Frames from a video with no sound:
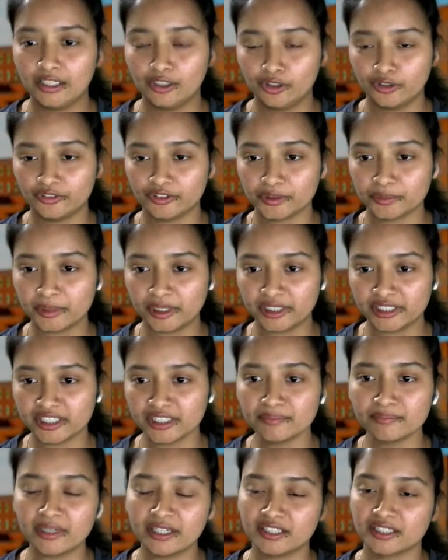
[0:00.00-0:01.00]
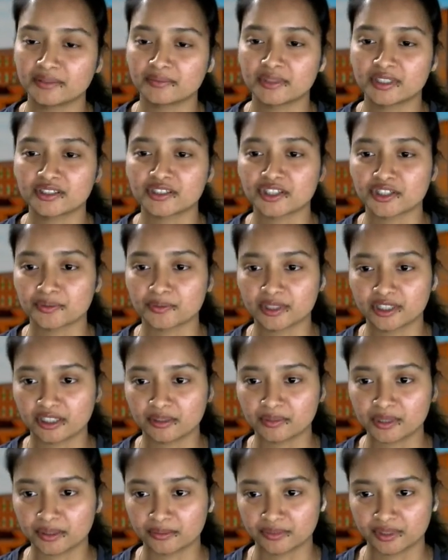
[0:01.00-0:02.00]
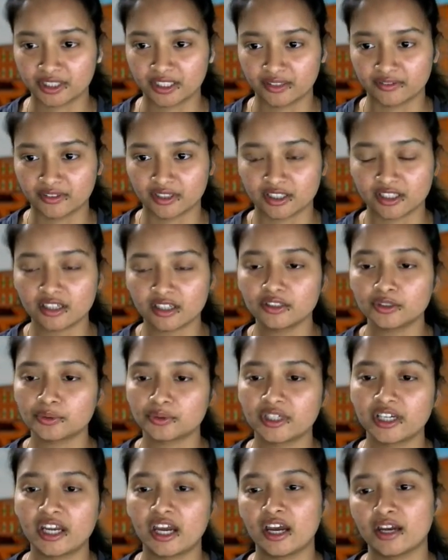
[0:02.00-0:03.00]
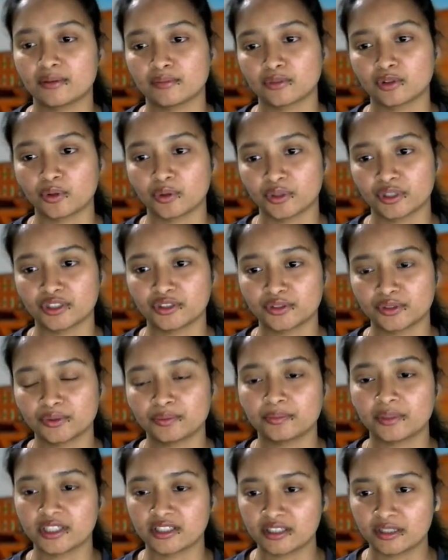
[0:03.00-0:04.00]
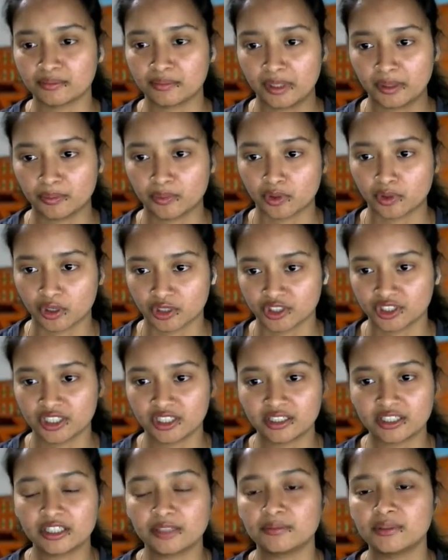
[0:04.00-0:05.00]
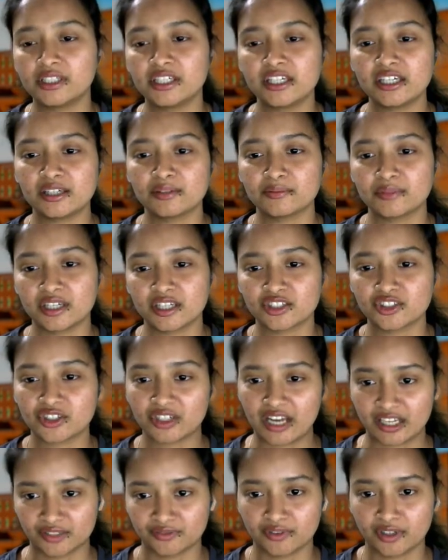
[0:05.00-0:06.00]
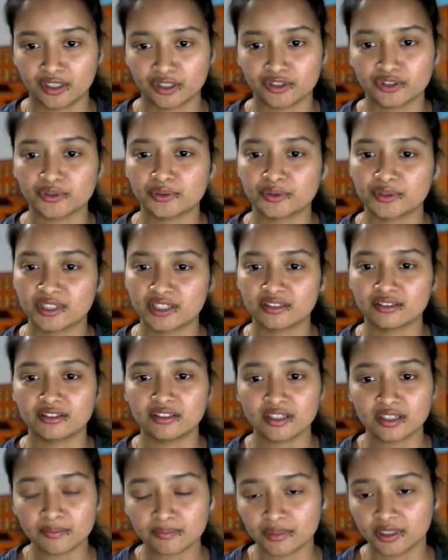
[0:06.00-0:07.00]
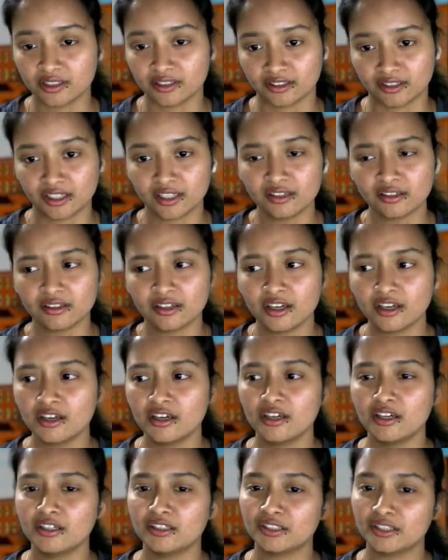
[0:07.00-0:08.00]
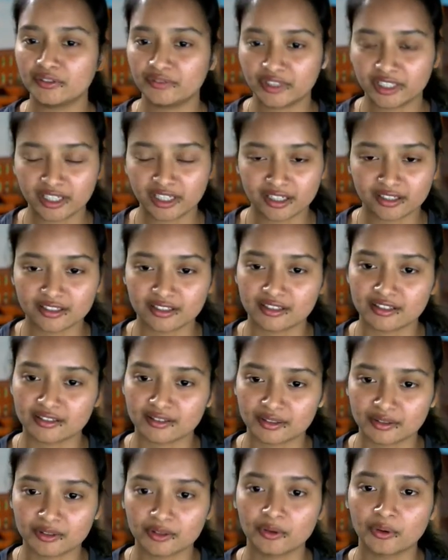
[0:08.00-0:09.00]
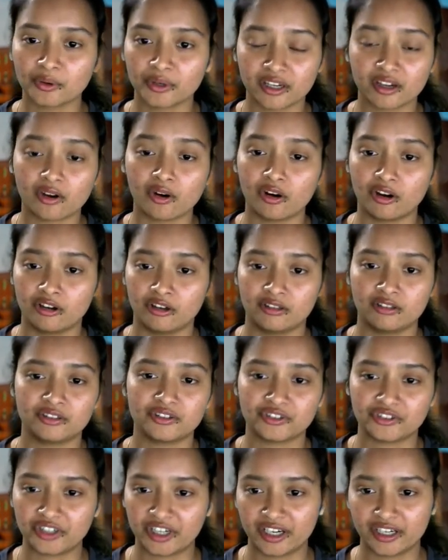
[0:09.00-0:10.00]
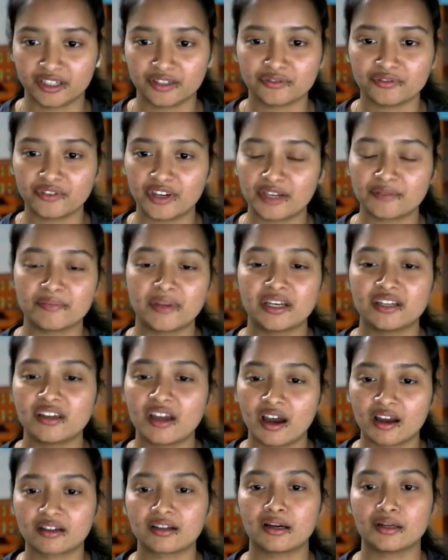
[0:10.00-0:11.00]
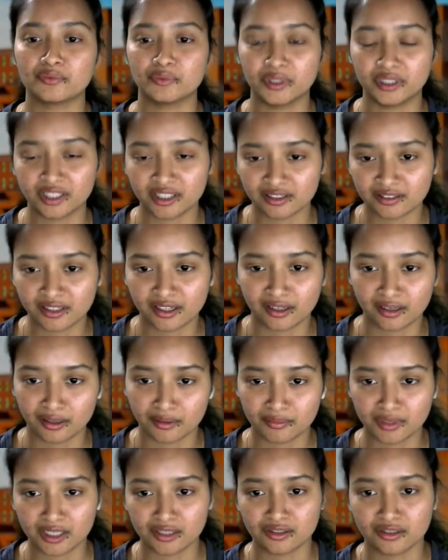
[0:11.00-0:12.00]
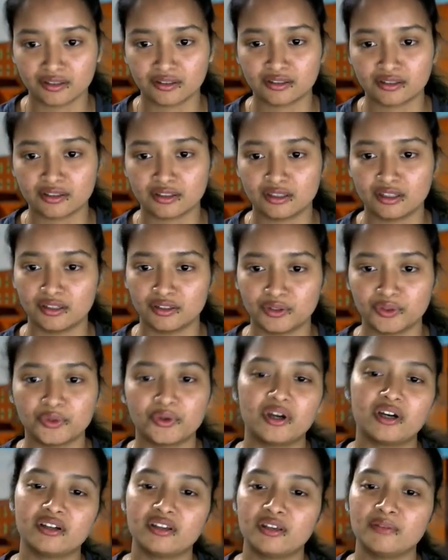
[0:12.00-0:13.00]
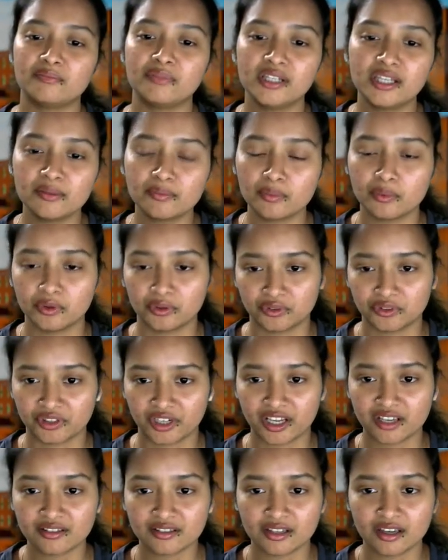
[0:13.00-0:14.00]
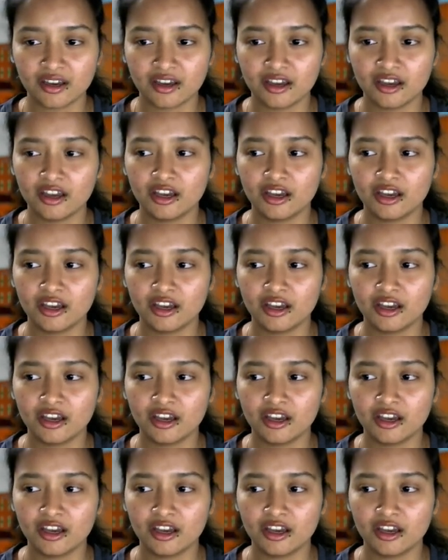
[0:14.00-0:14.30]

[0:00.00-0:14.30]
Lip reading: Hello everybody, my name is Rishmita Brahmadevara. Today I am going to present my project Ghibli image classifier using deep learning. Nowadays it is going on trend where many are converting their images into a Ghibli portraits.